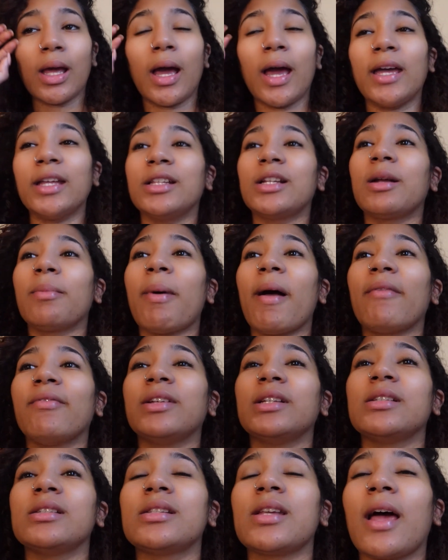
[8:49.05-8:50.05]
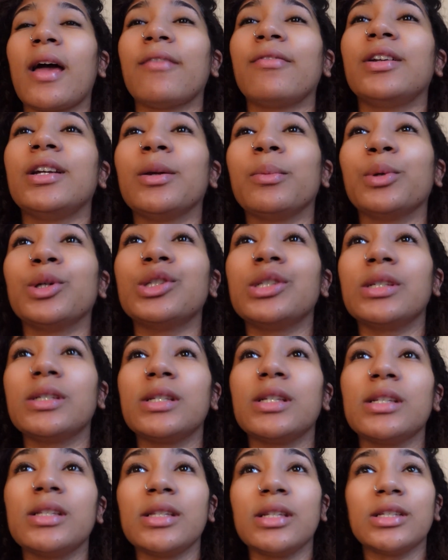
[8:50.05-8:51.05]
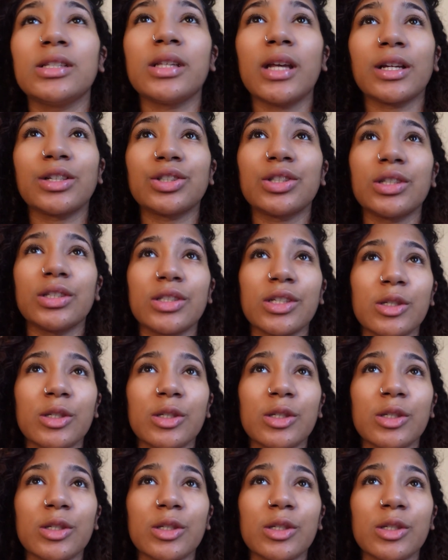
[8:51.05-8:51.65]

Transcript: I ended up having to have an emergency C-section